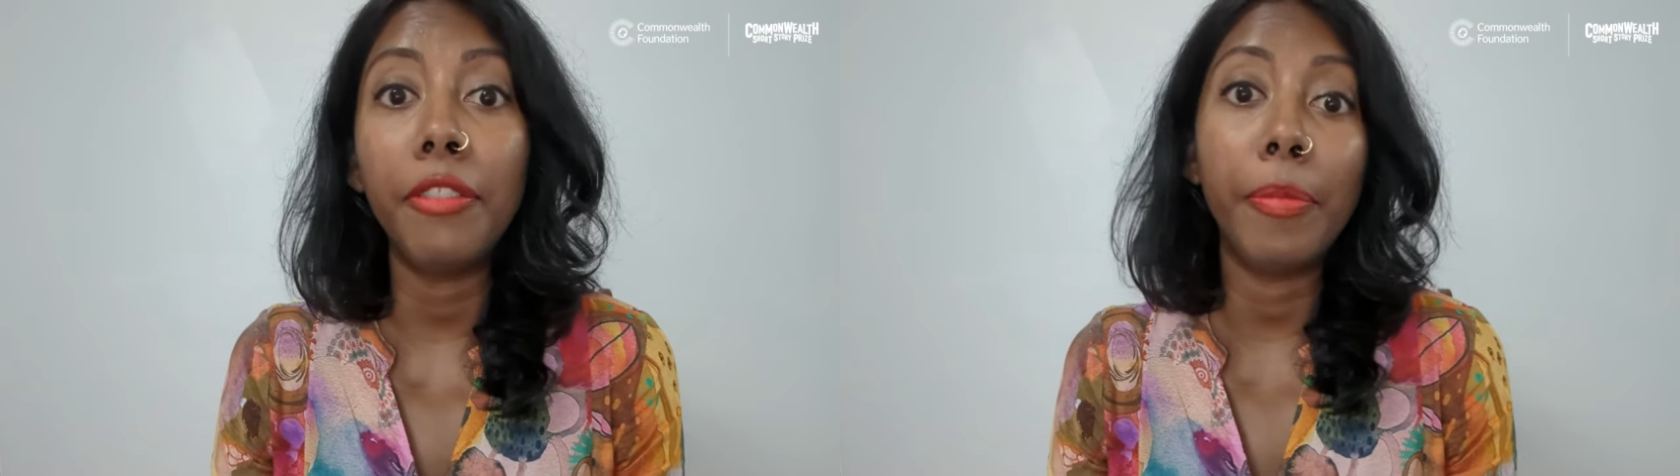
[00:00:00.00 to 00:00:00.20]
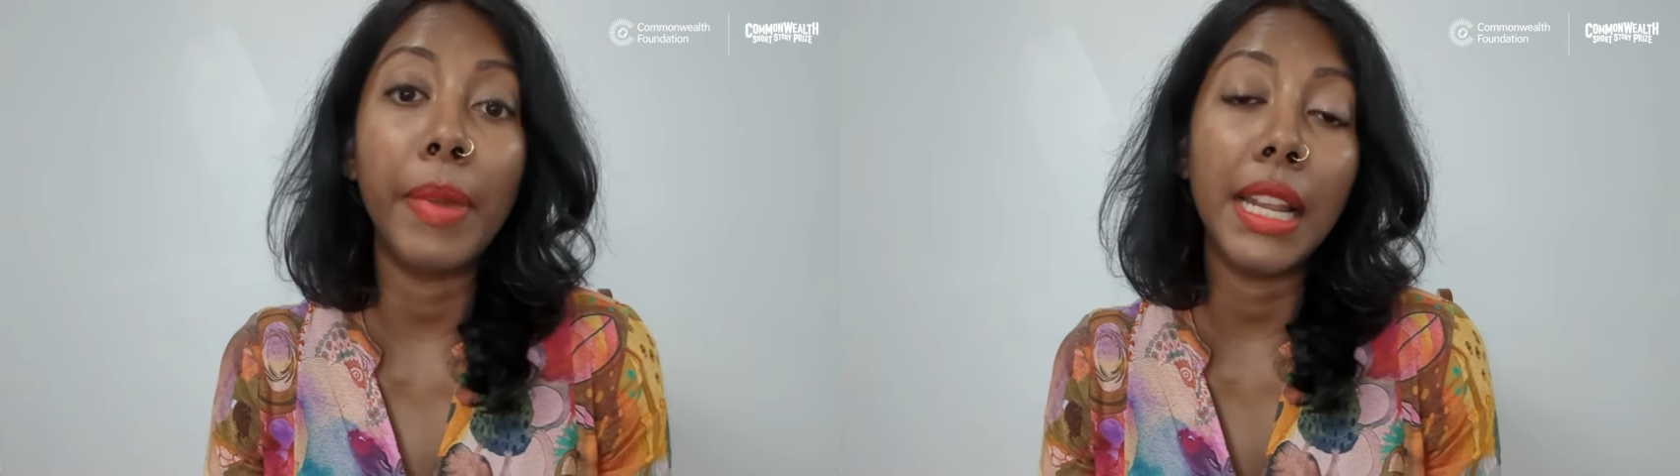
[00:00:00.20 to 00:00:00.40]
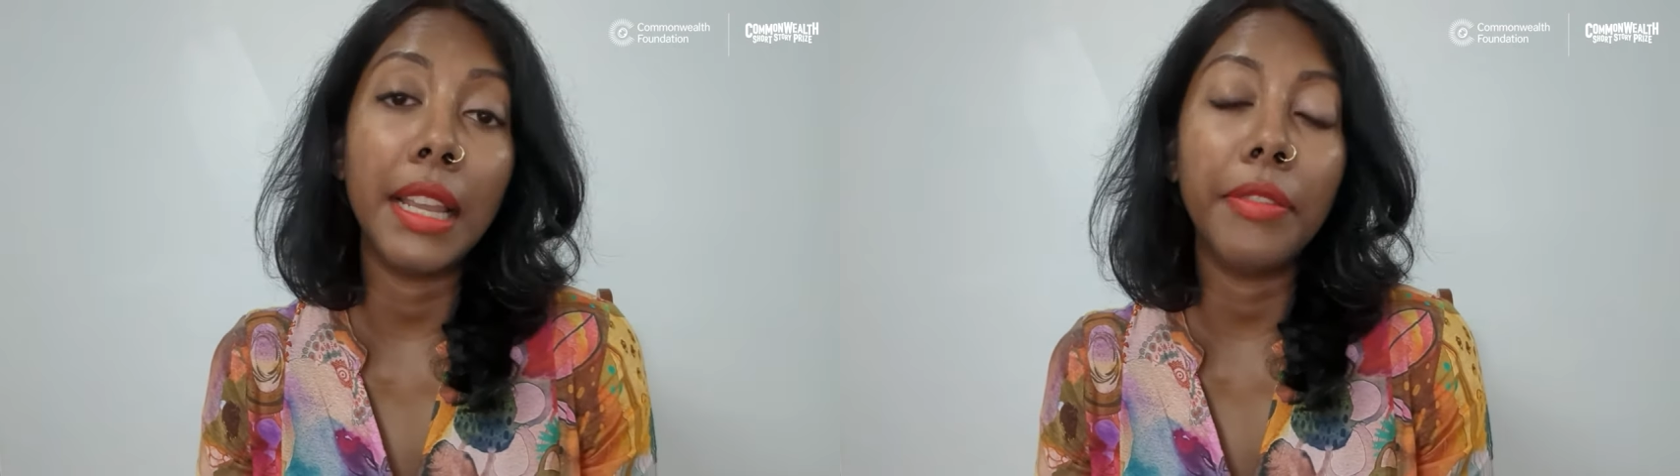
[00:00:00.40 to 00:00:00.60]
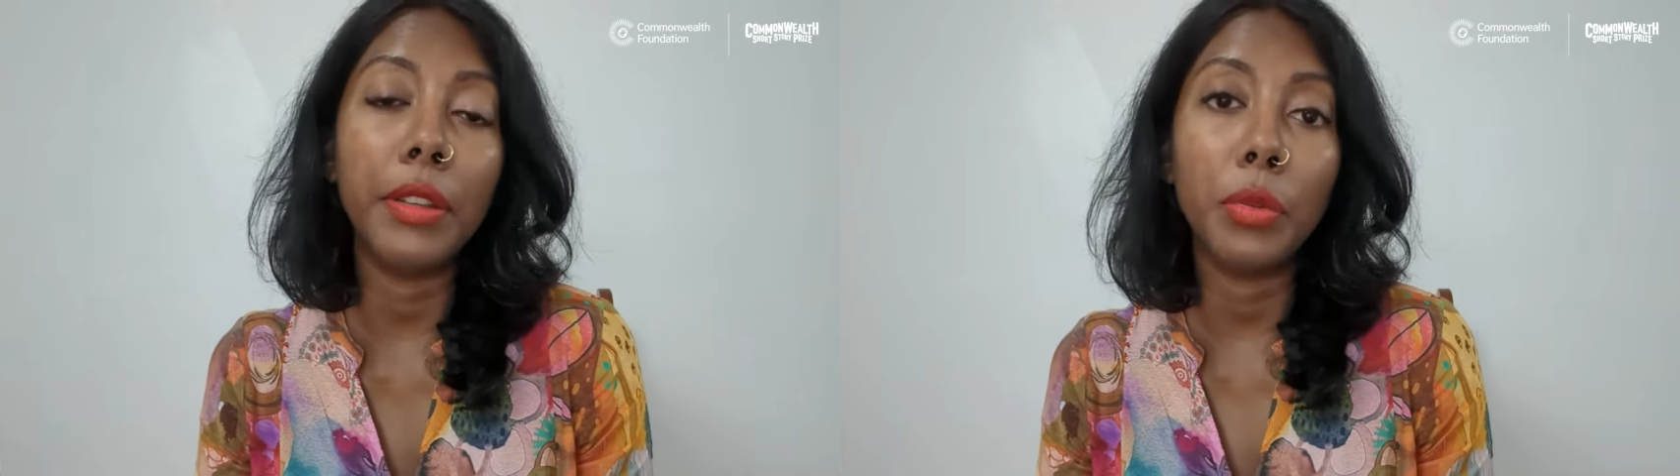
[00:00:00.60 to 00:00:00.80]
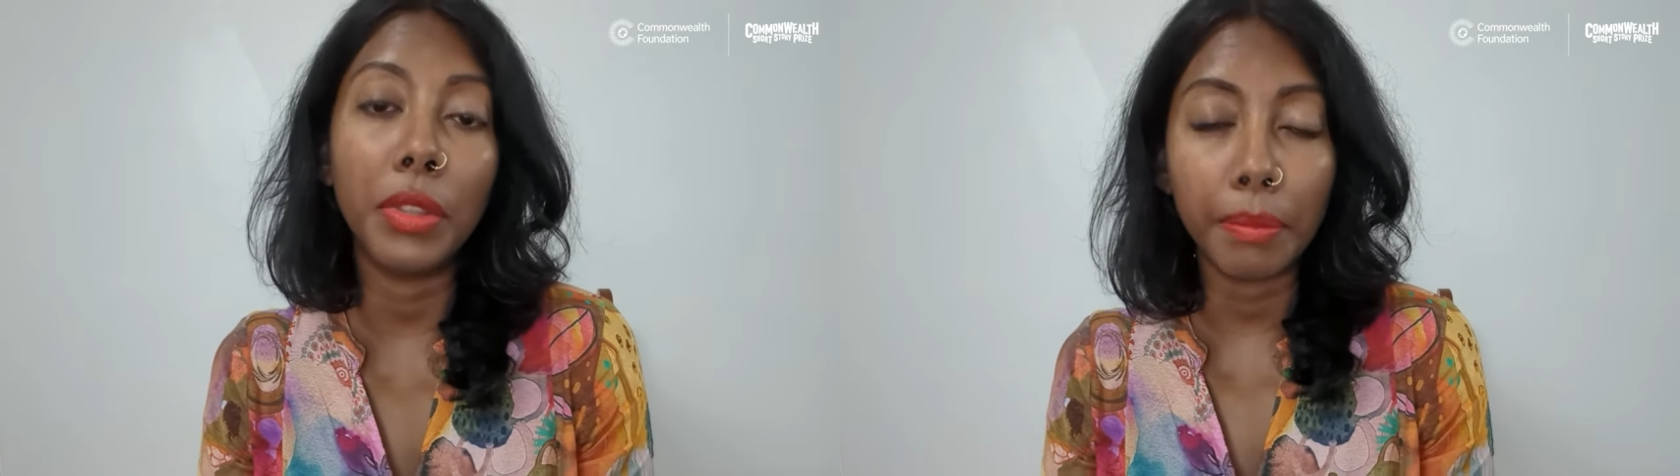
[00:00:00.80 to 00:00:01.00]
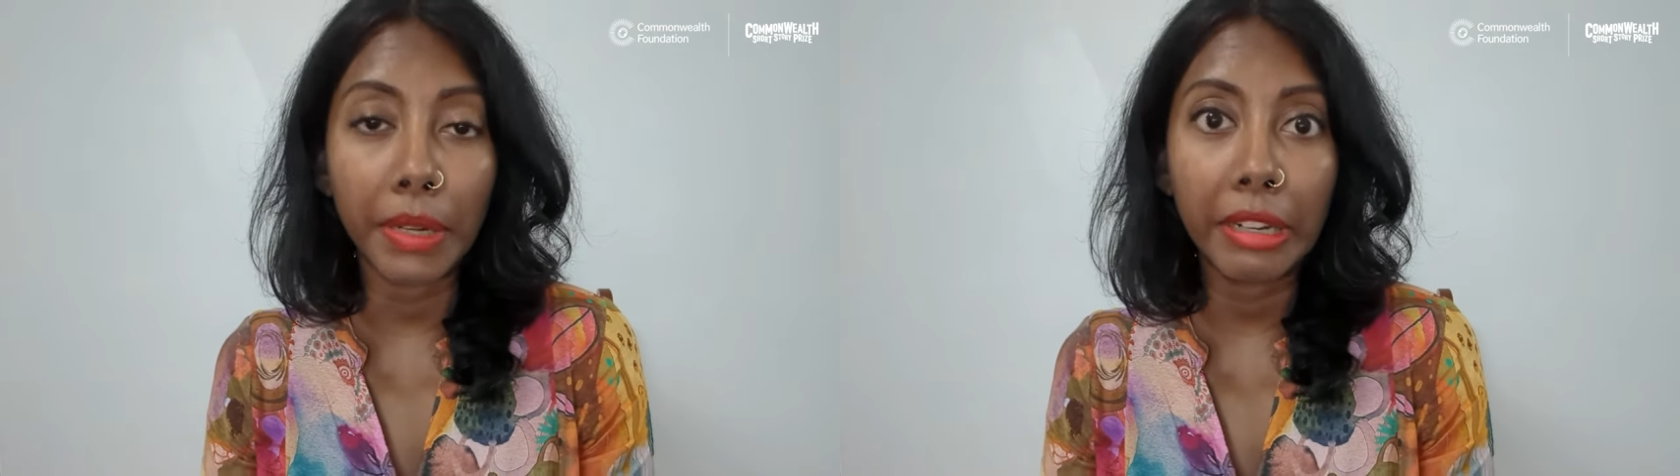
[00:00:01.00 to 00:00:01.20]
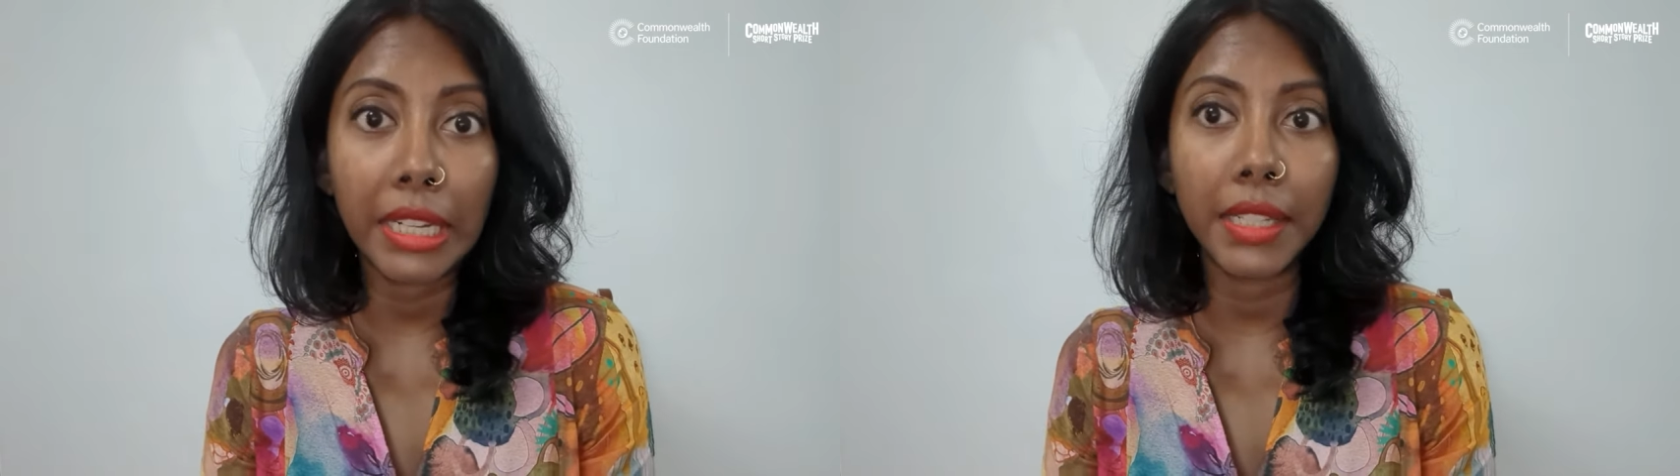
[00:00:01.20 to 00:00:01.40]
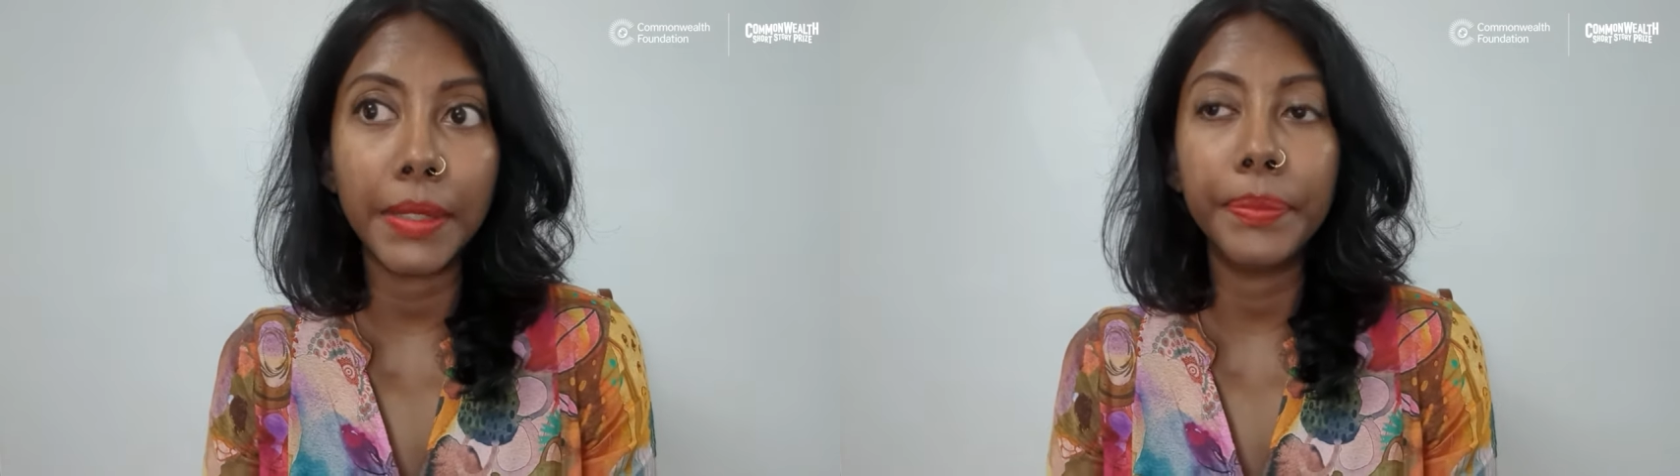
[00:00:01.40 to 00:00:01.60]
of my life in North
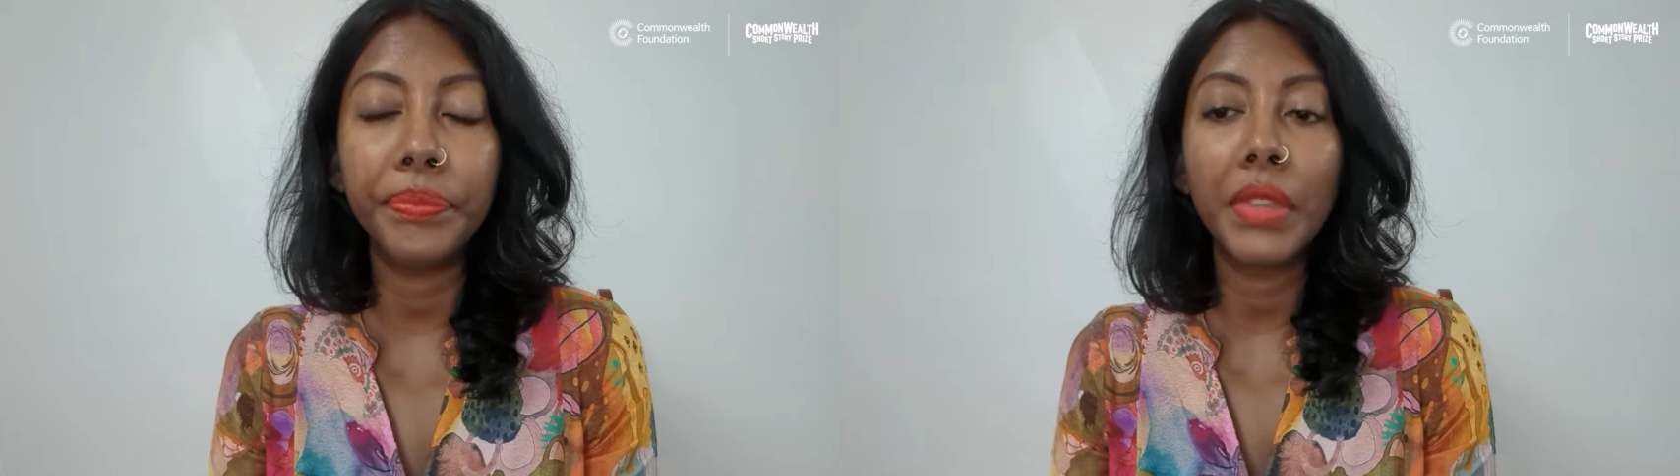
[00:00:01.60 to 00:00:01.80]
America